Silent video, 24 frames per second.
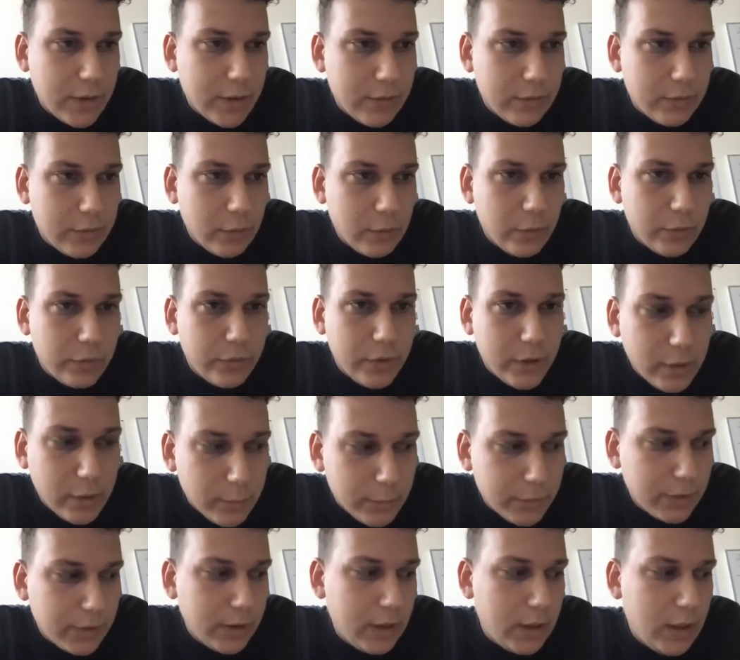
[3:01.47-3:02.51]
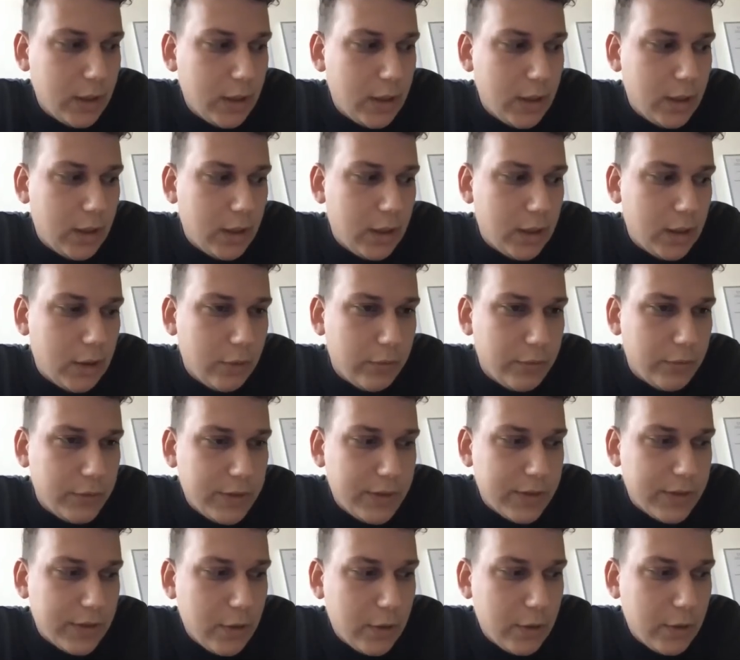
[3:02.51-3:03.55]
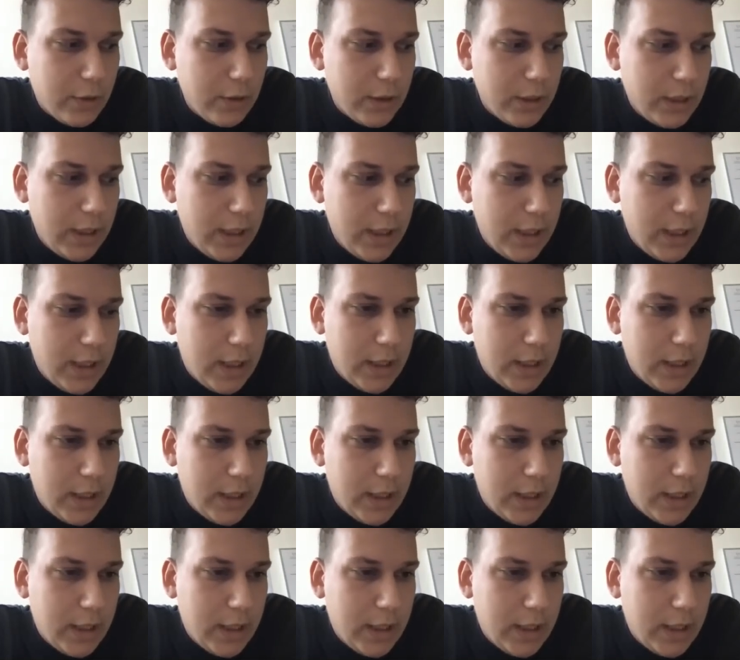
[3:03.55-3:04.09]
fulfillment of this goal,